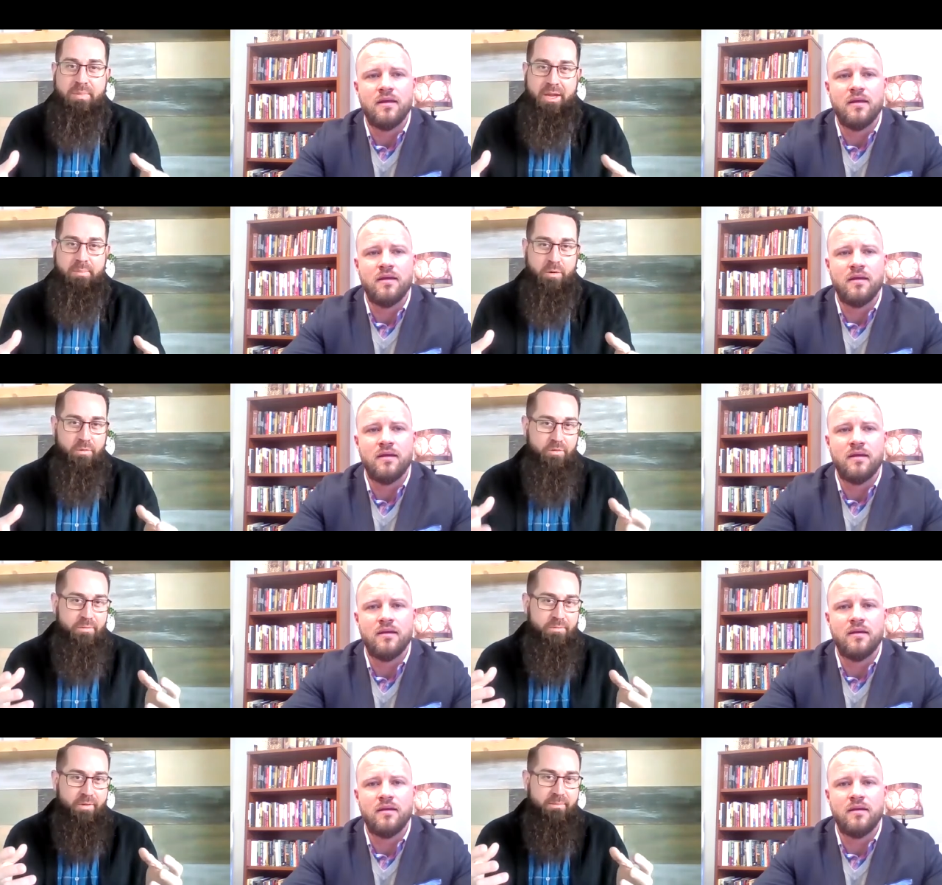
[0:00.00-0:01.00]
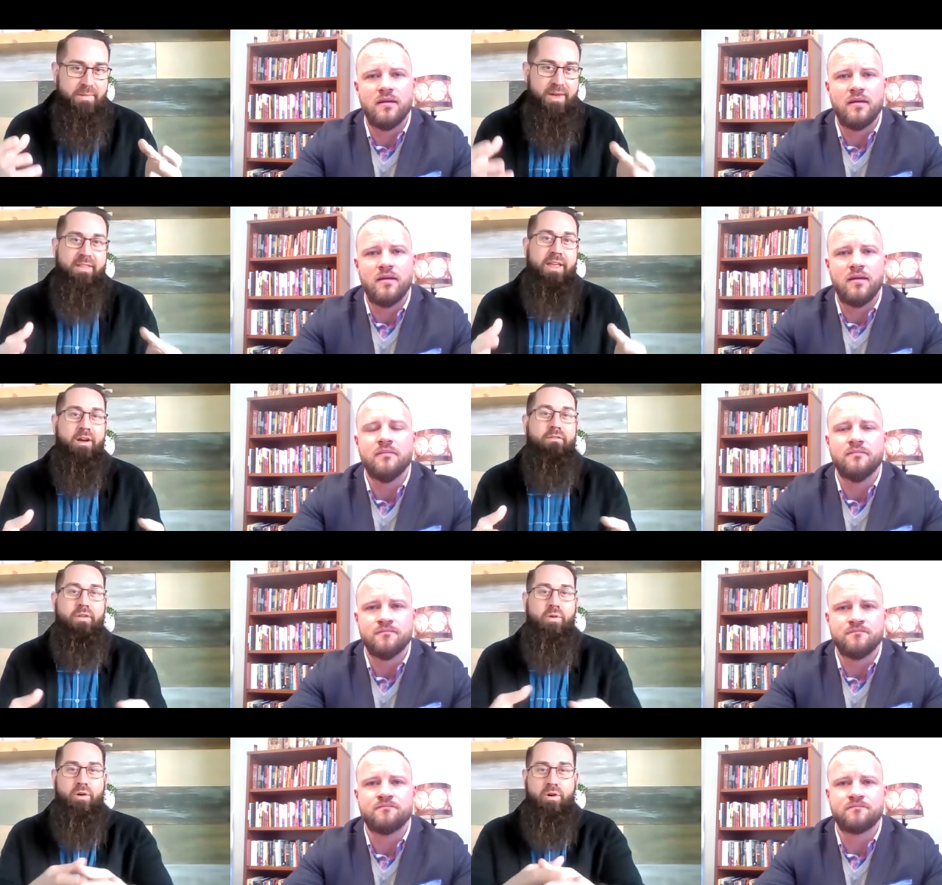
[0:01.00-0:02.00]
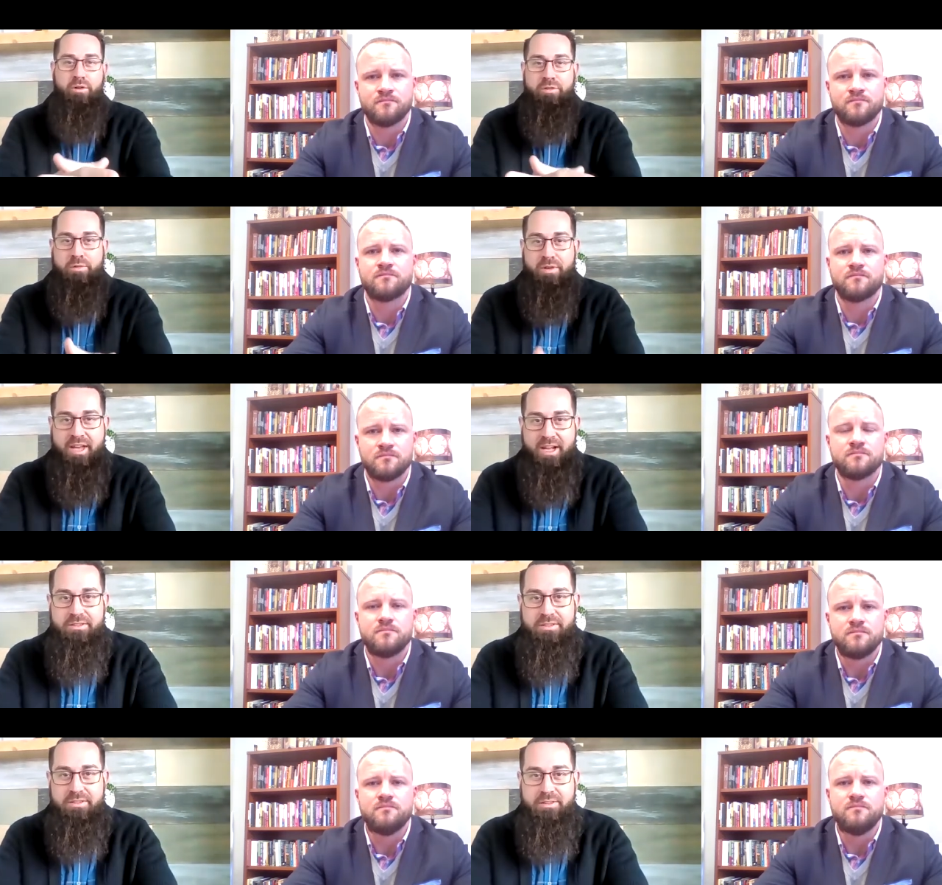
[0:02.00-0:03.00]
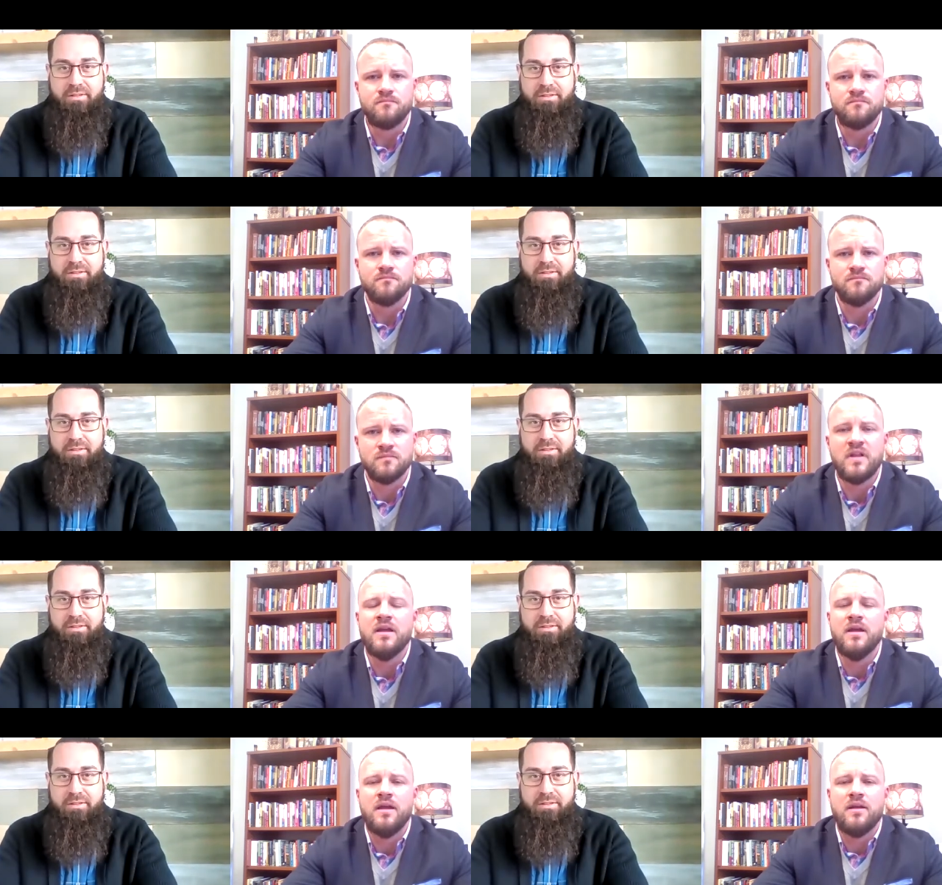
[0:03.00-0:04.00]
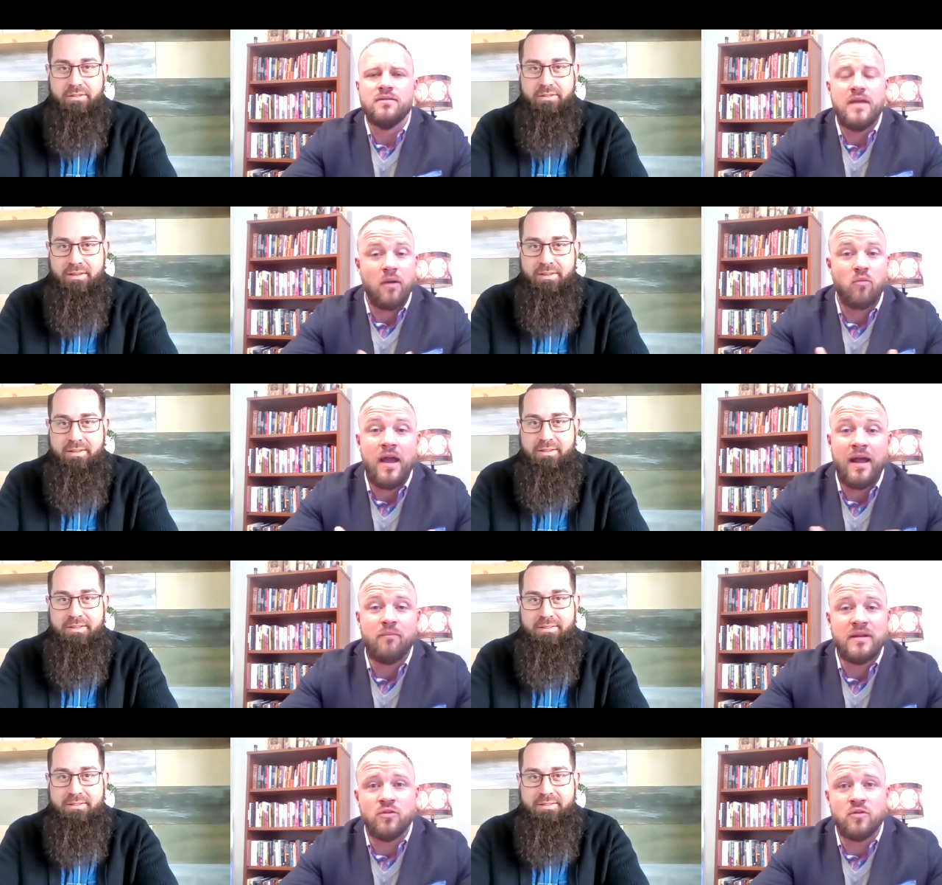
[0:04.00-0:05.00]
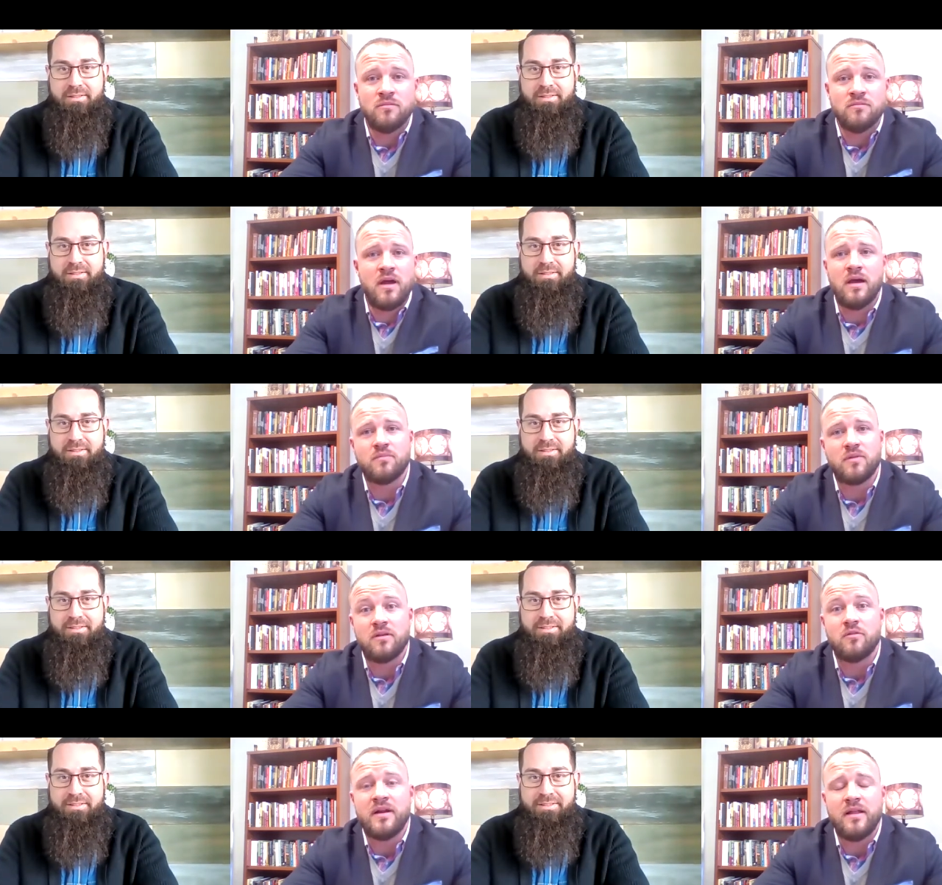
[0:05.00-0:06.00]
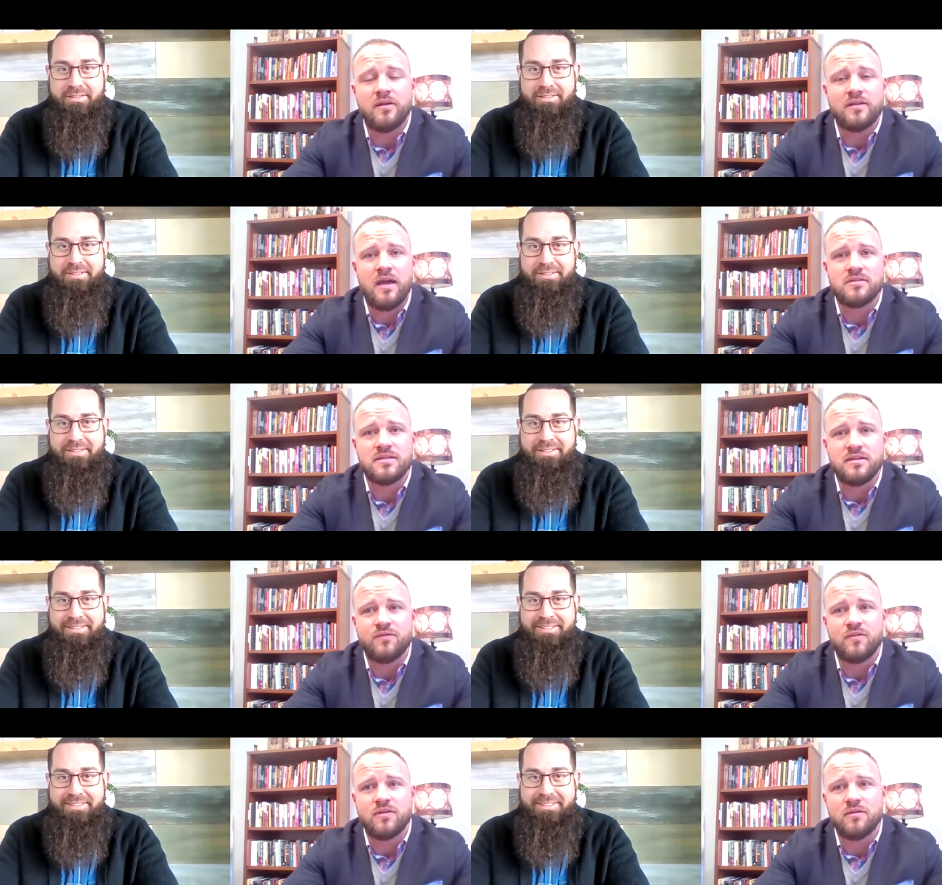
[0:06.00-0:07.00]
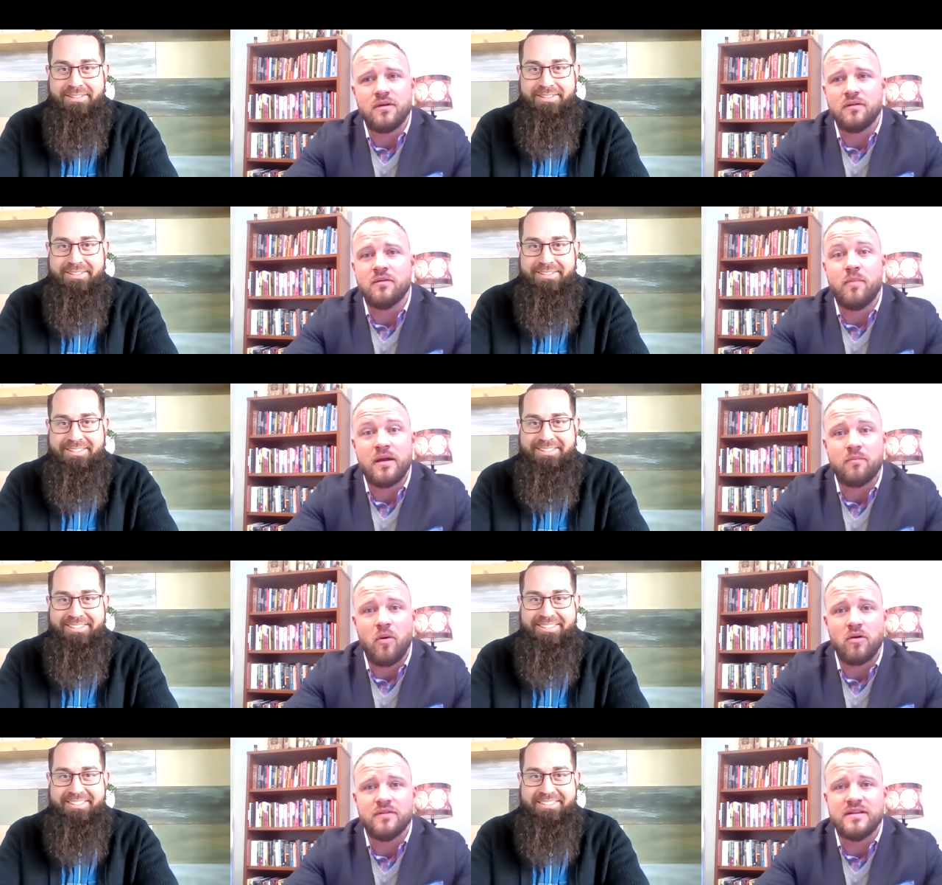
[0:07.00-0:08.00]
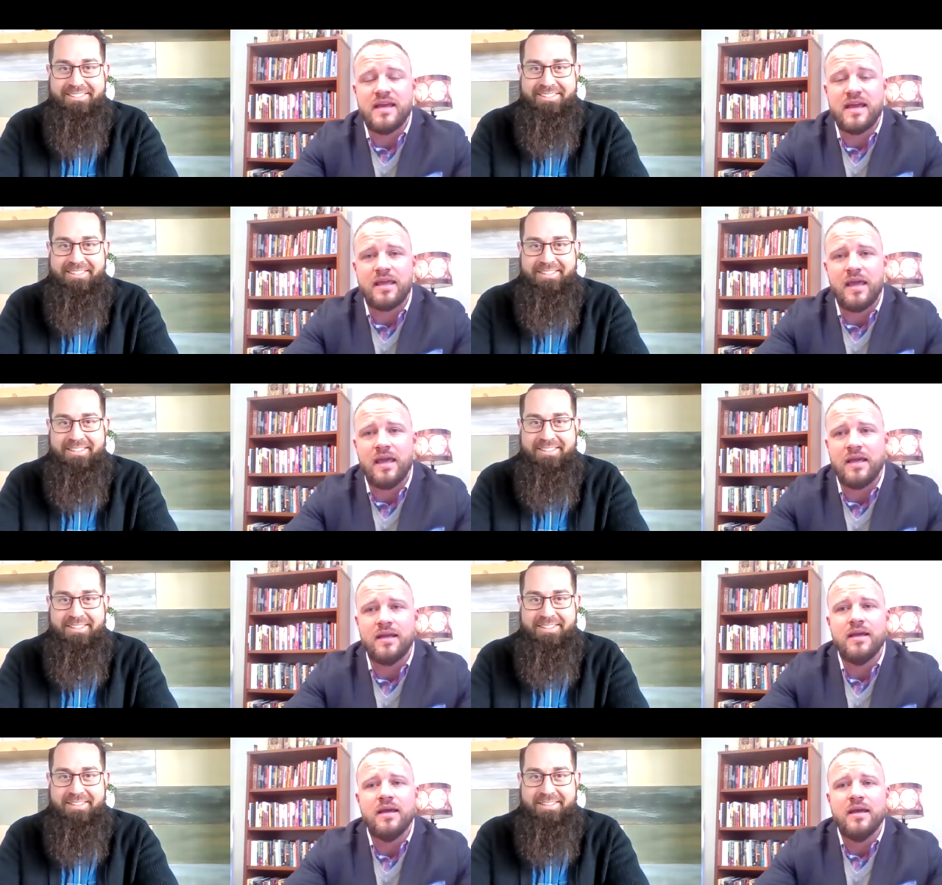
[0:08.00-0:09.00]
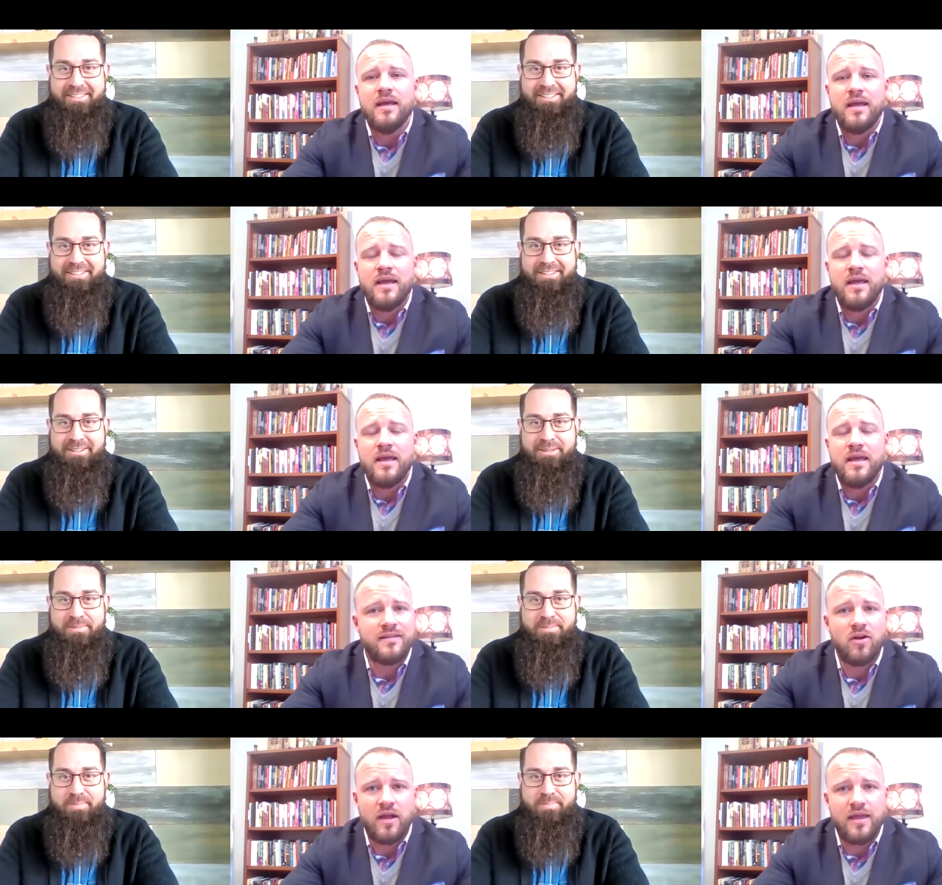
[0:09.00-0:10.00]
Speaker 1: people from, from making that phone call to a counselor? Yeah,
Speaker 2: Ryan, I've been doing uh, clinical mental health counseling for uh, the better part of a decade, and I think there are a